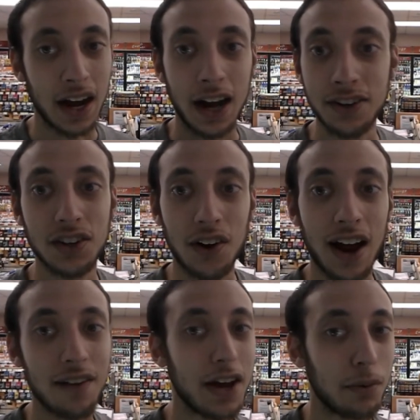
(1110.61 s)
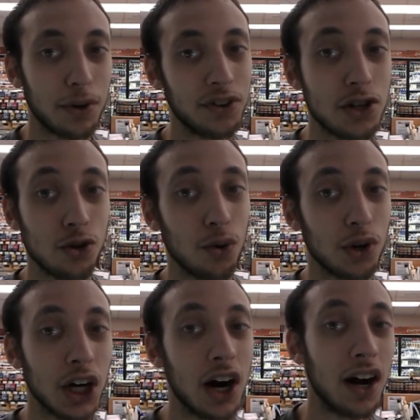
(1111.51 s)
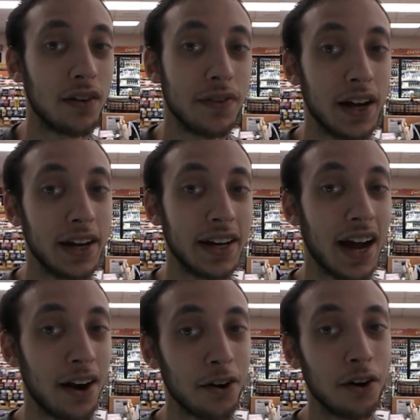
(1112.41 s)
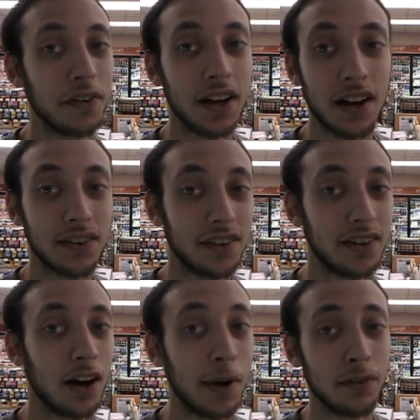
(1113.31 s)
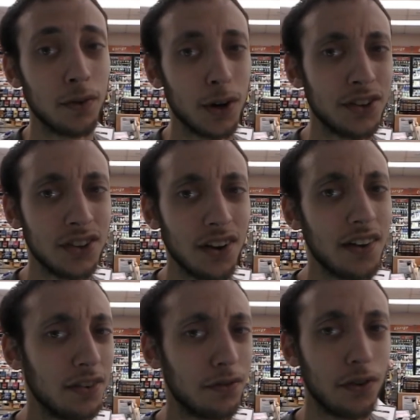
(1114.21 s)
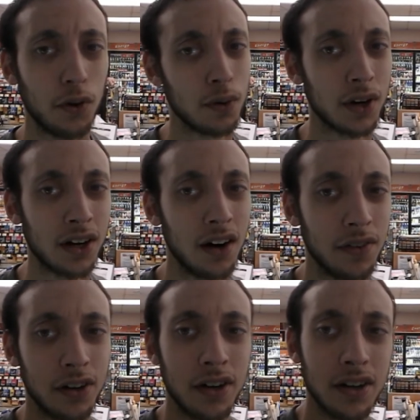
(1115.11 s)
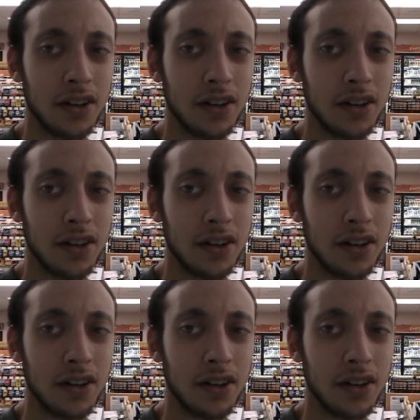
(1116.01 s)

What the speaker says: I still have that residual cough, and I don't know if you guys can tell, my voice still hasn't fully recovered.